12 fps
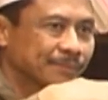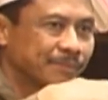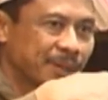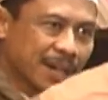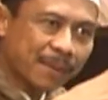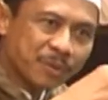
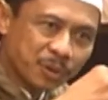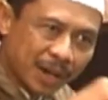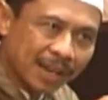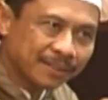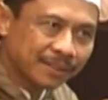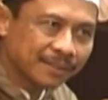become
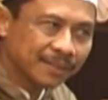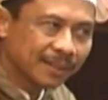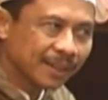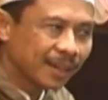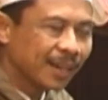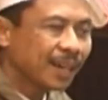united,
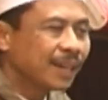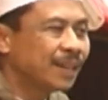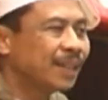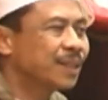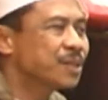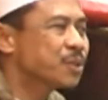
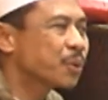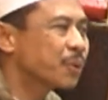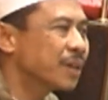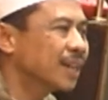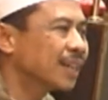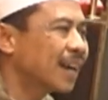that is the
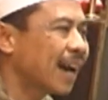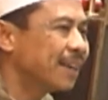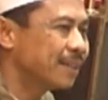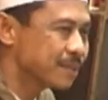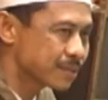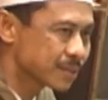real
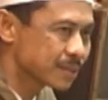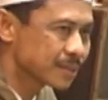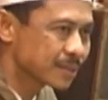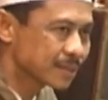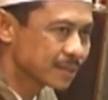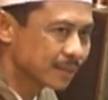guidance.
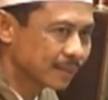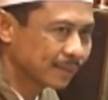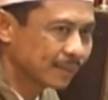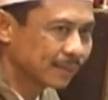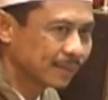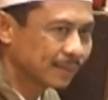
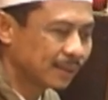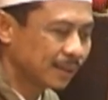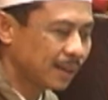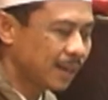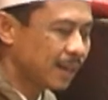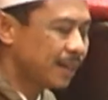
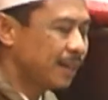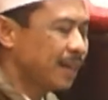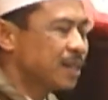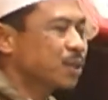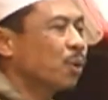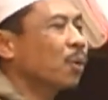
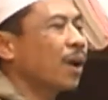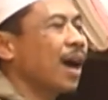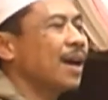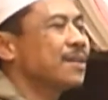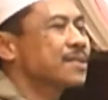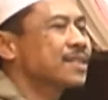This
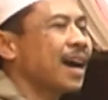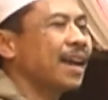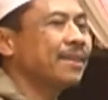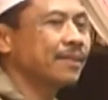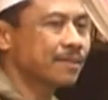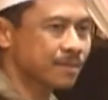Quran is
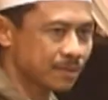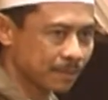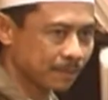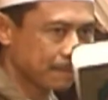guidance